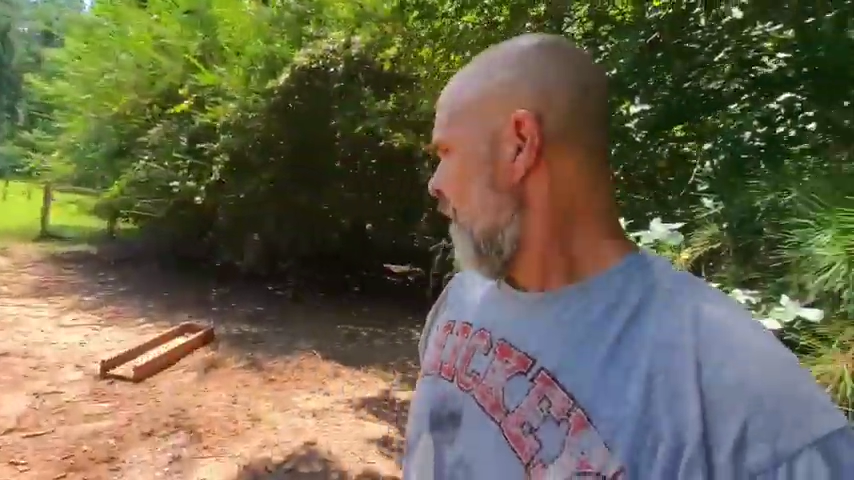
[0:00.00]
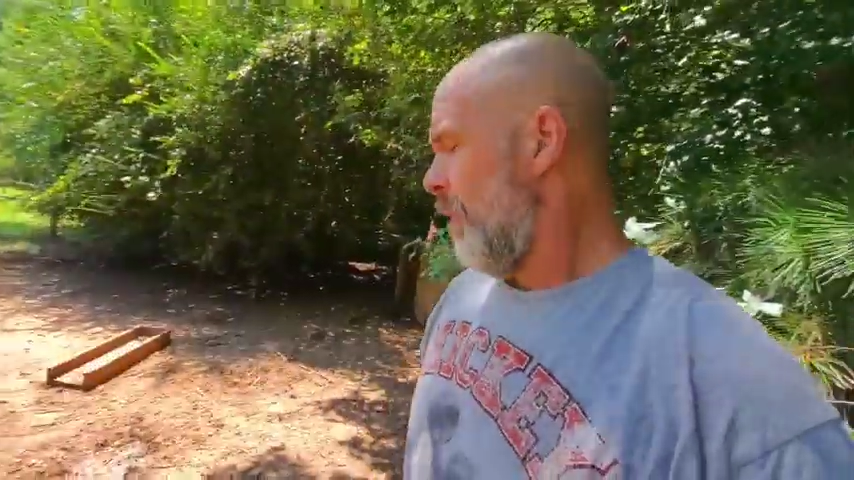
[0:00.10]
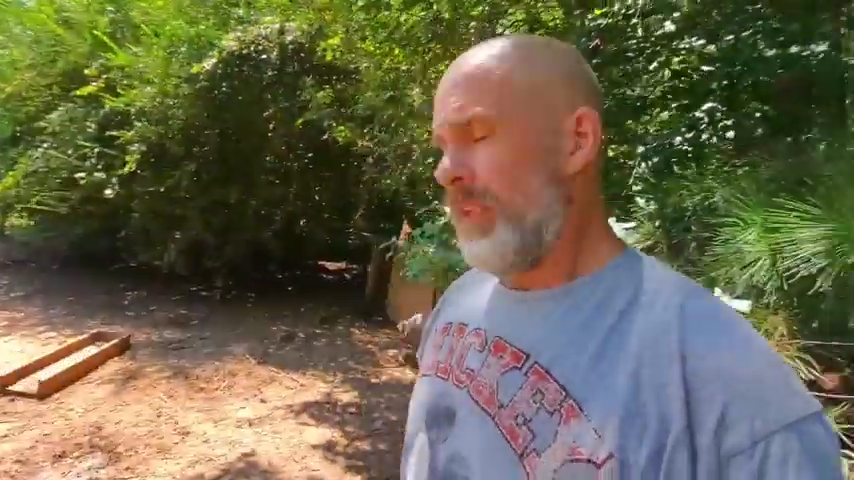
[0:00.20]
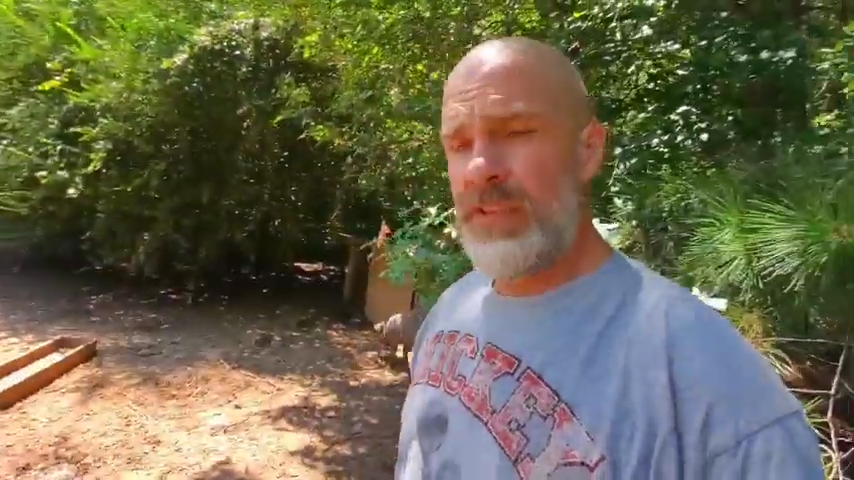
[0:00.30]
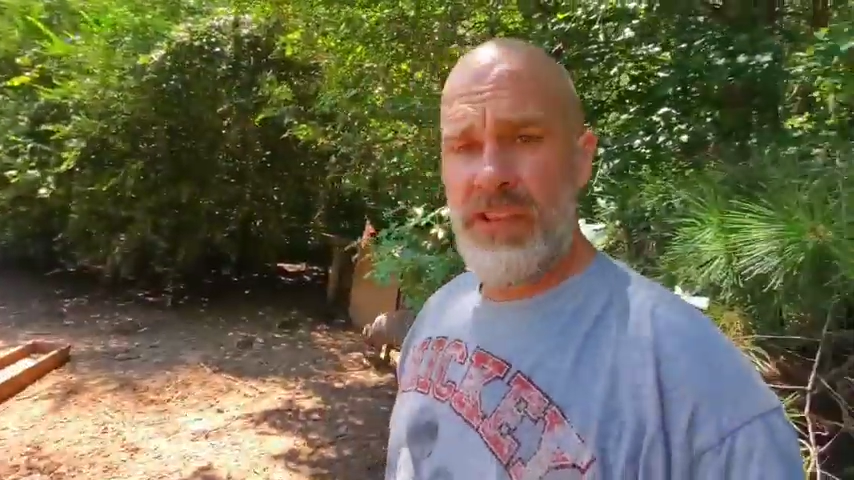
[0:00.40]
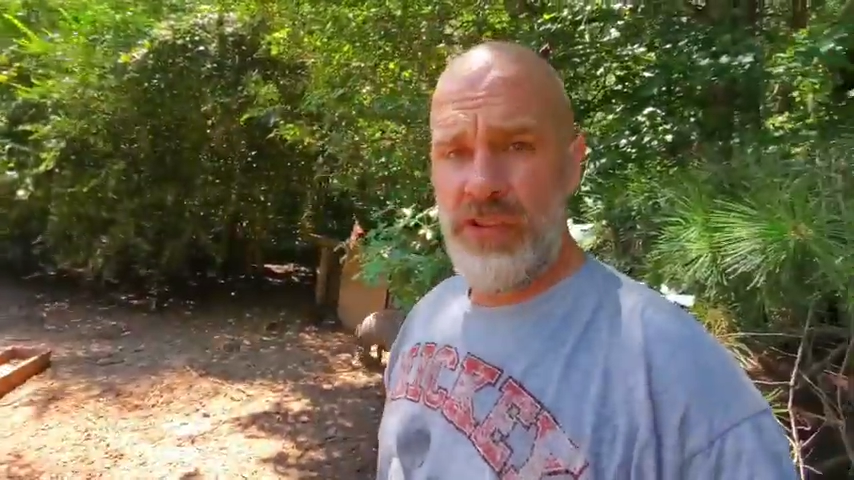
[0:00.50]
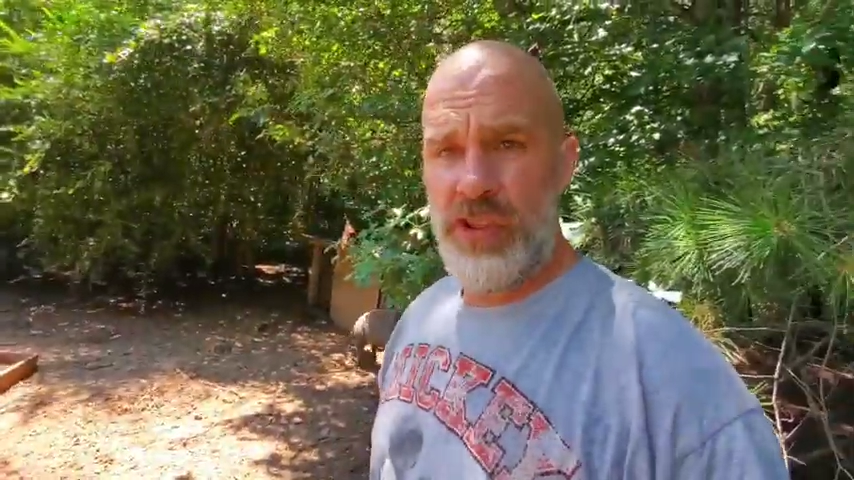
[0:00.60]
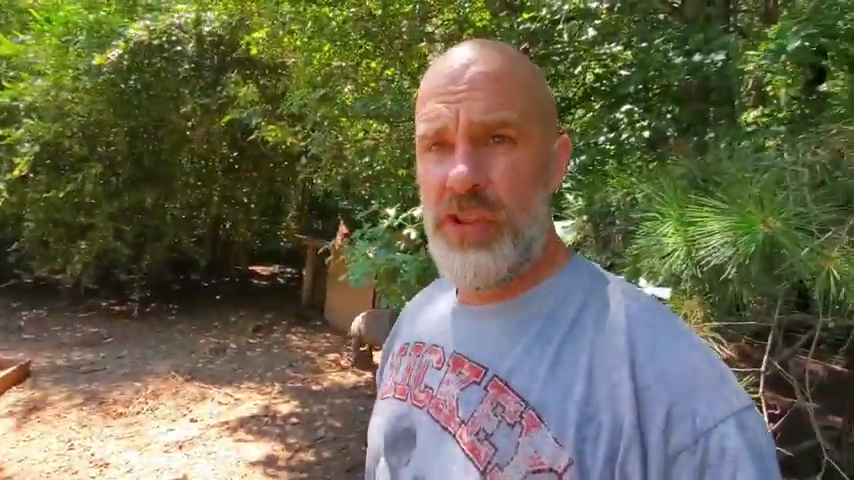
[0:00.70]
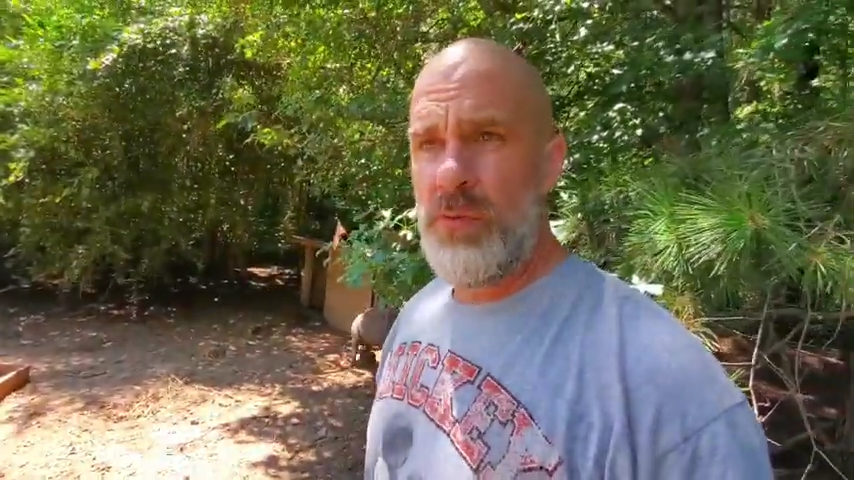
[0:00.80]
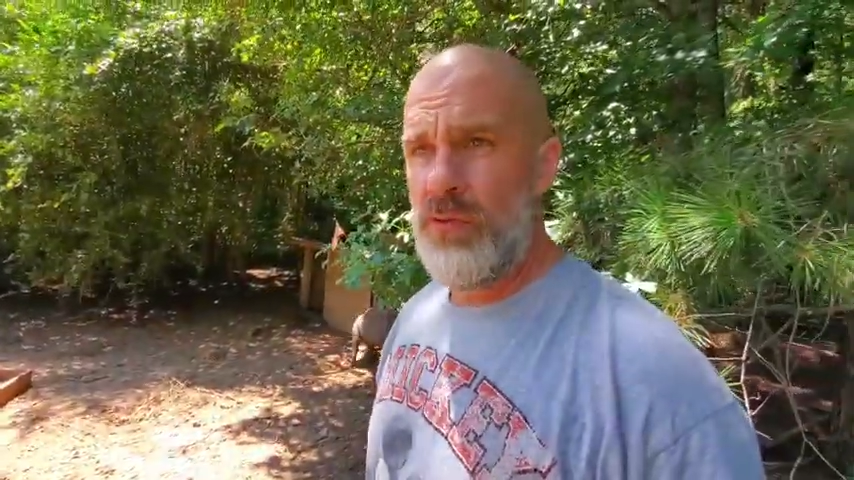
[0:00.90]
But they're
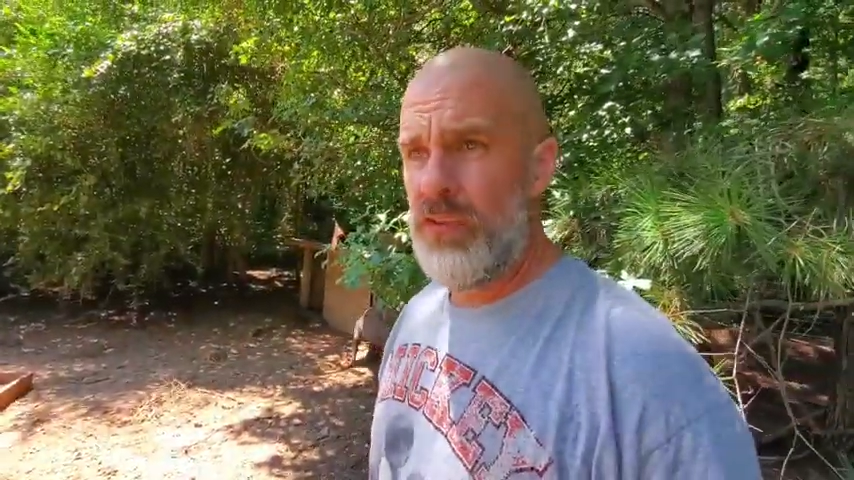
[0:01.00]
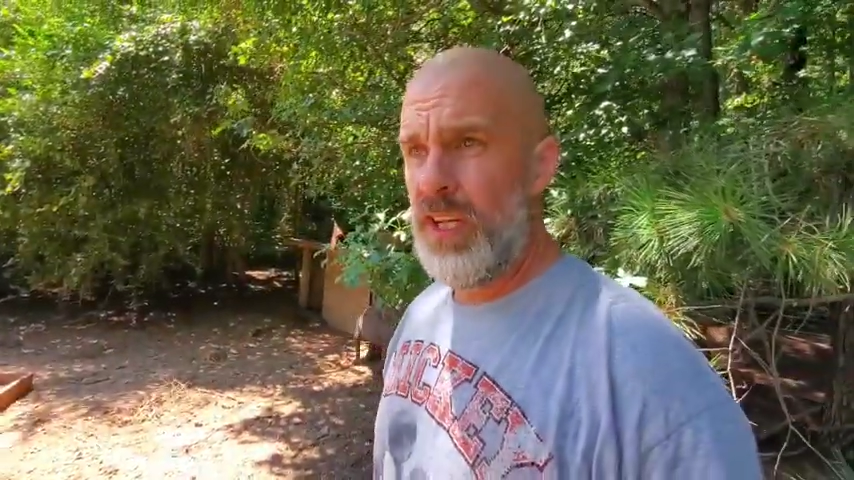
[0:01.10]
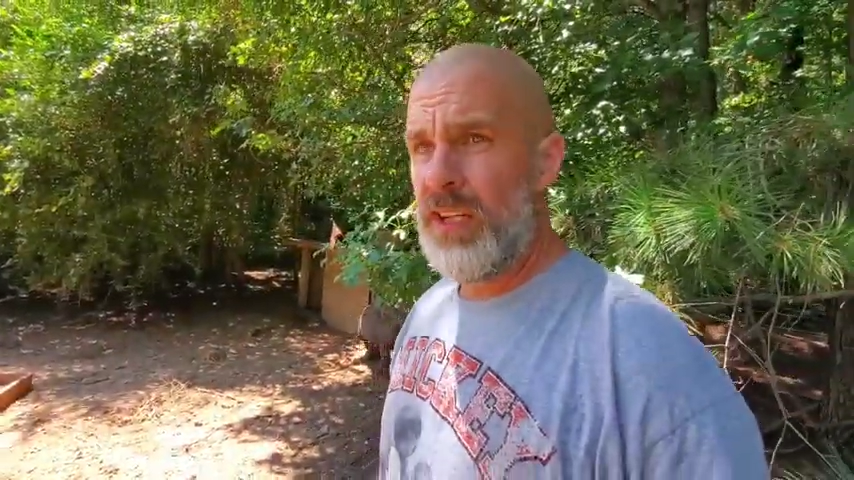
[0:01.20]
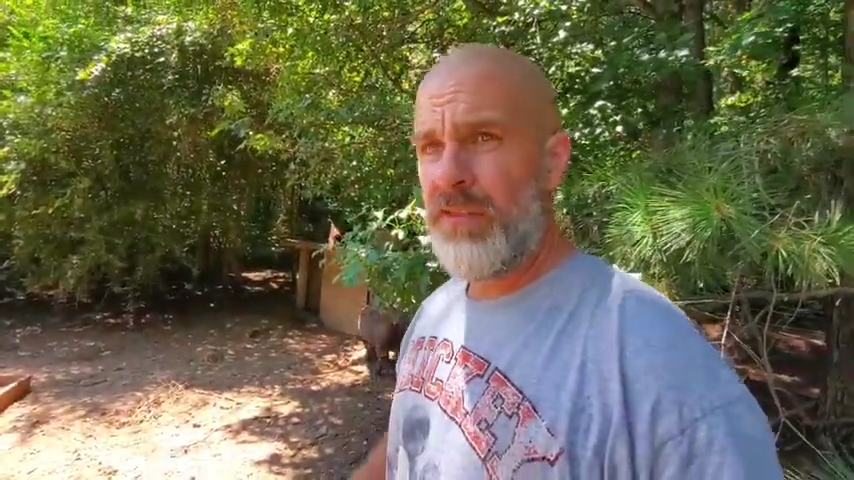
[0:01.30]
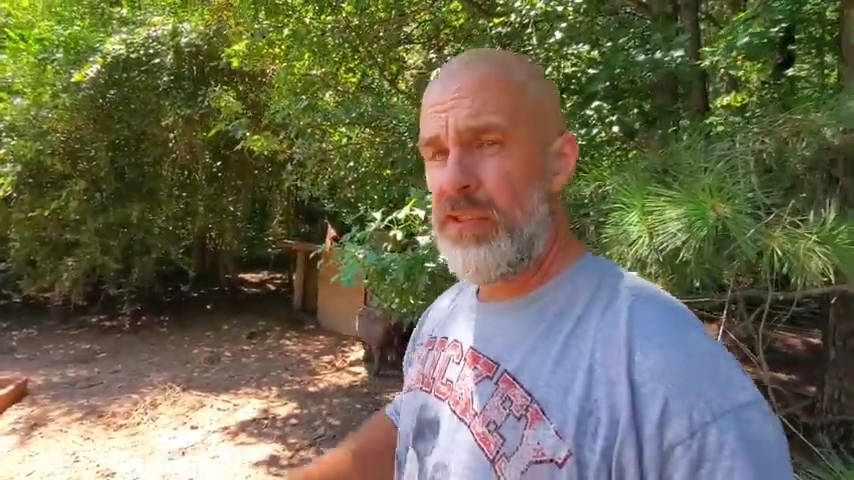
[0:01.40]
just huge ducks.